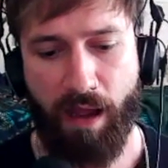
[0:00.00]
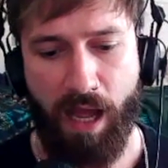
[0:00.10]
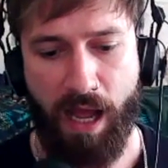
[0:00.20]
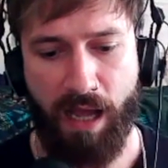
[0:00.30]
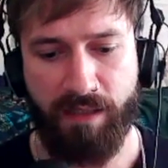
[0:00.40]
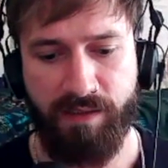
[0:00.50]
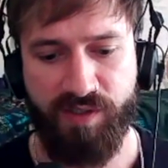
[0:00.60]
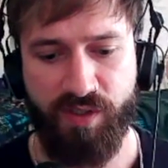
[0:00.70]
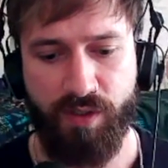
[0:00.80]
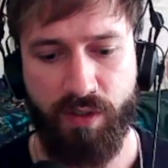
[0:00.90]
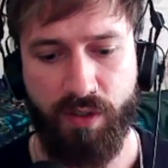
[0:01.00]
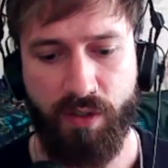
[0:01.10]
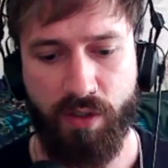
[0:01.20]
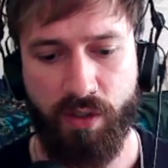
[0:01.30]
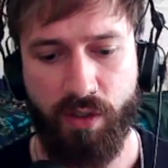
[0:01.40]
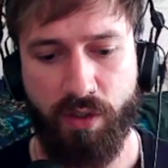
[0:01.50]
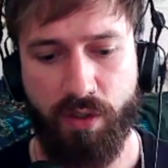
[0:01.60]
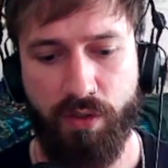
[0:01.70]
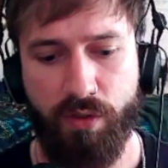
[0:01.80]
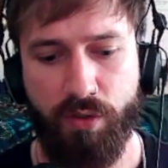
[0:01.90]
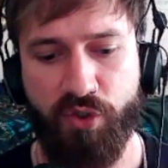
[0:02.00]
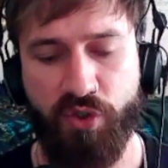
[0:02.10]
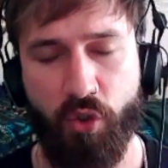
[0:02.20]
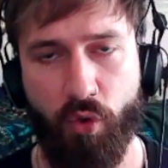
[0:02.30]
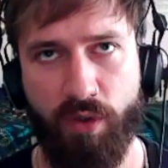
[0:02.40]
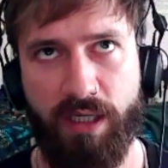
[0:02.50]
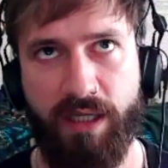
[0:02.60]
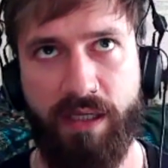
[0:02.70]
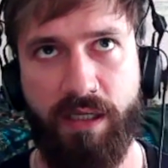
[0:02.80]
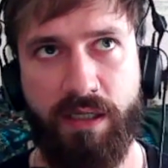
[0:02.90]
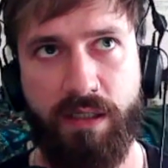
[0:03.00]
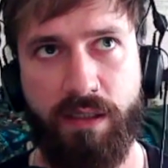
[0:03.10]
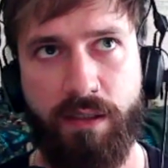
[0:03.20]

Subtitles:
And shortly,